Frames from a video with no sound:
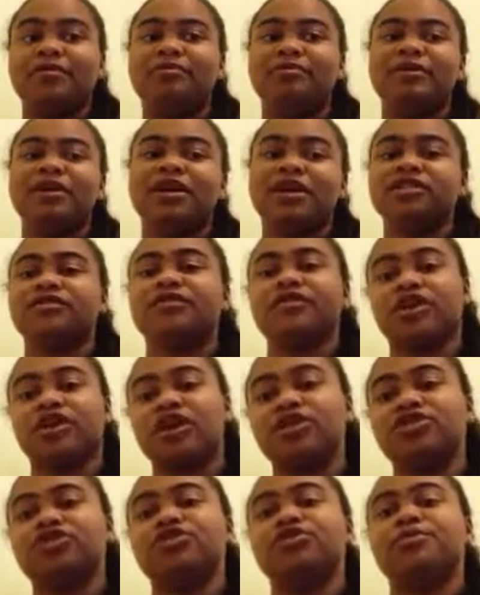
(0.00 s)
because of your
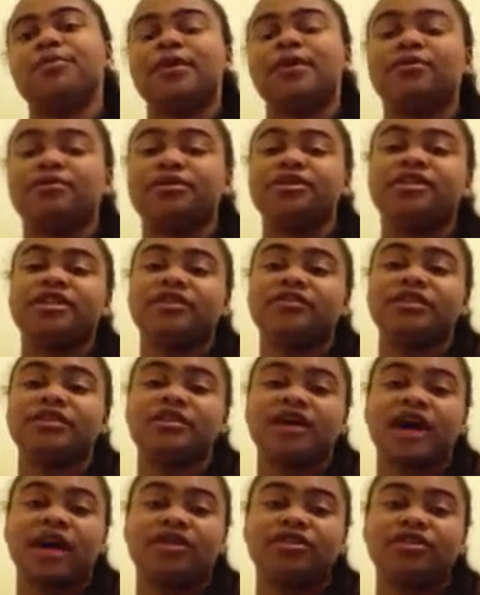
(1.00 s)
country you would be able to receive this
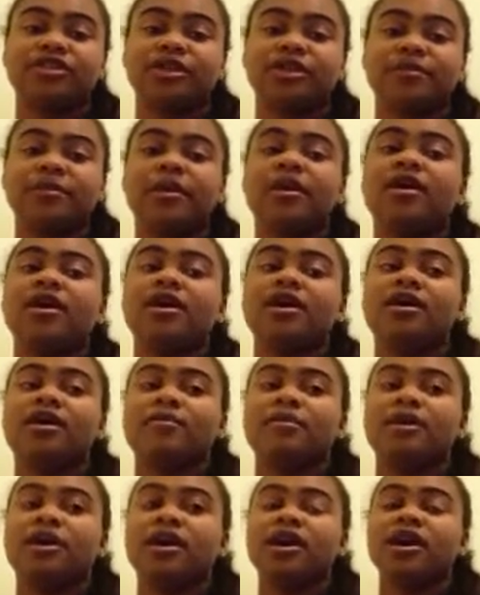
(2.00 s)
scholarship,
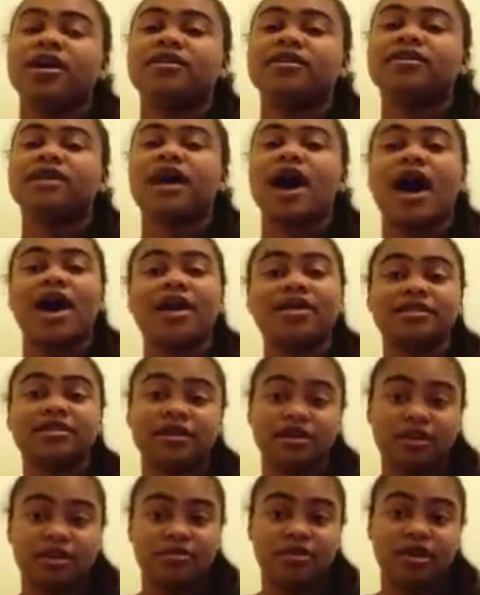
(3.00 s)
because I
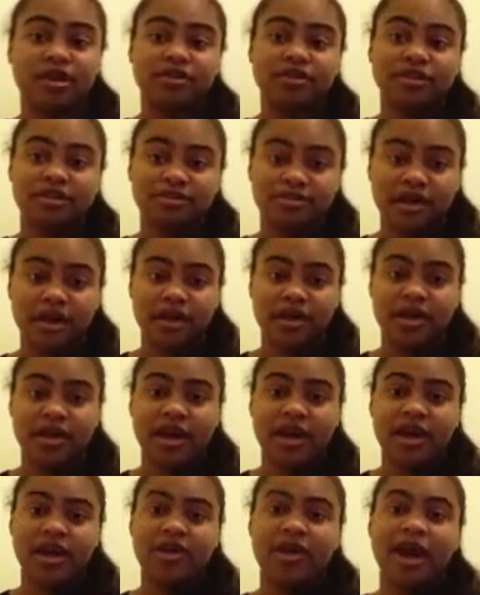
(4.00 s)
studied abroad in Spain,
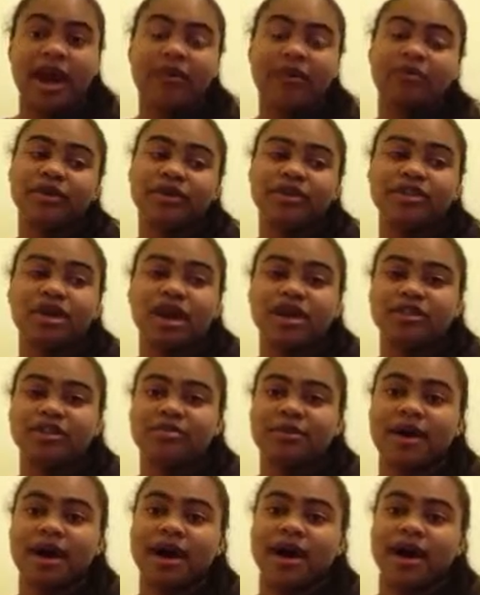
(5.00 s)
and I went and talked to
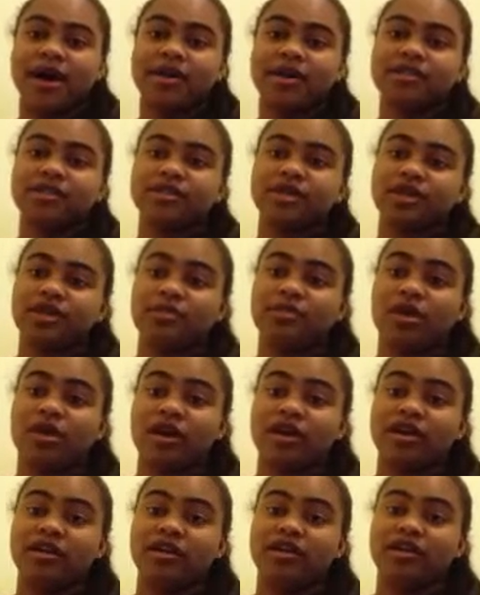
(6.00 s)
my study
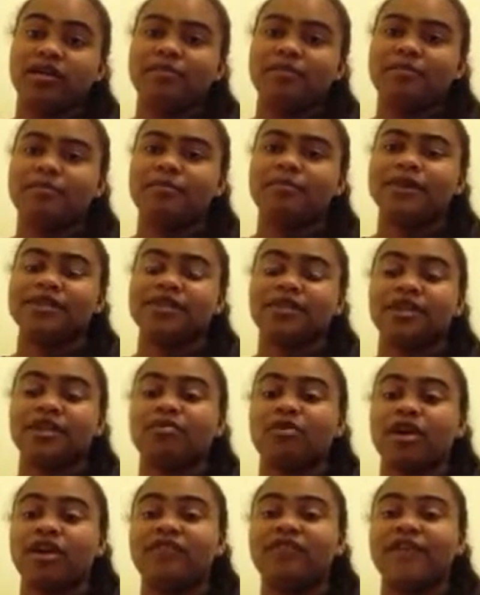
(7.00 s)
abroad
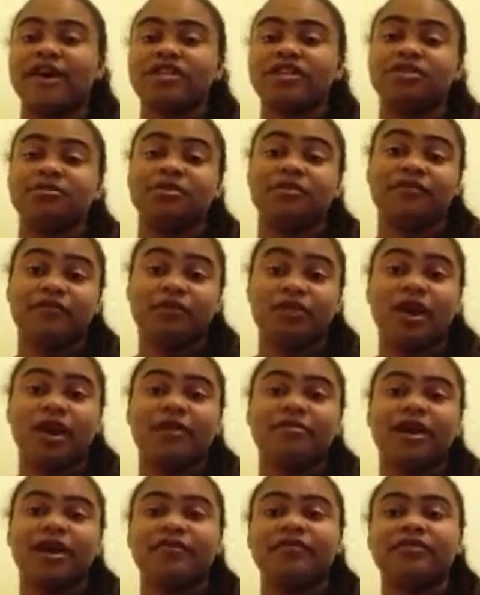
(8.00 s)
advisor before I
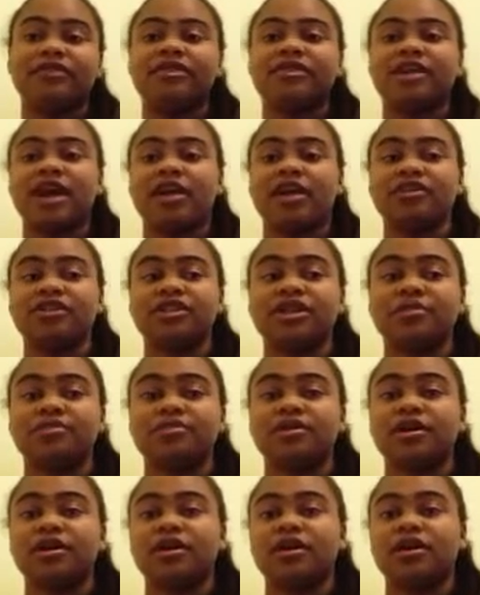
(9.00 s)
applied for the scholarship,